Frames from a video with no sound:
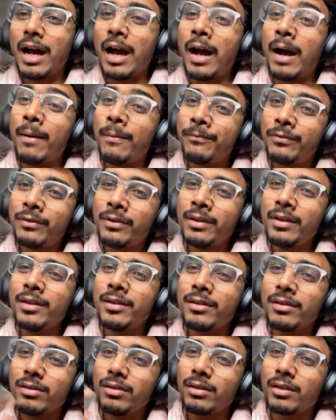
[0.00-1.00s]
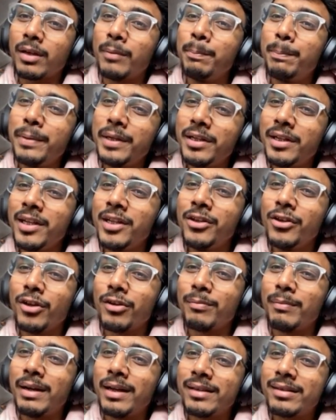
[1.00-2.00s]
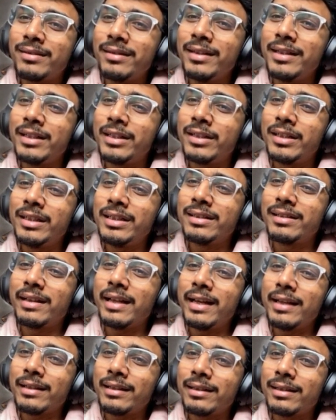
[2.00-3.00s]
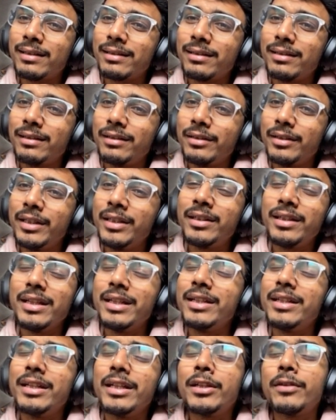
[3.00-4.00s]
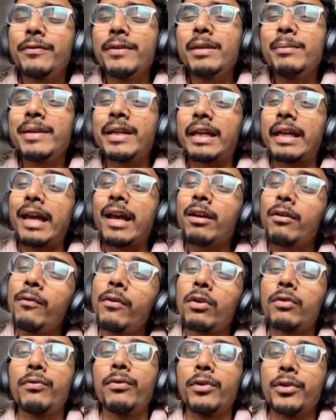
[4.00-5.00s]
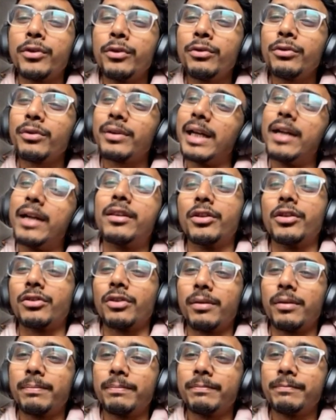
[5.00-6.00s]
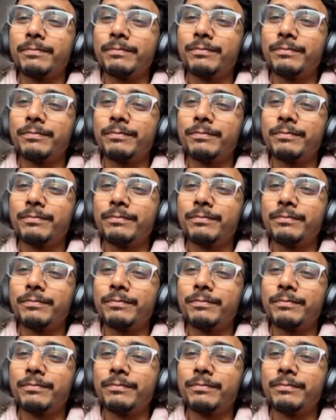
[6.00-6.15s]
after completing your master, it is like, it will be cakewalk for you to get the job.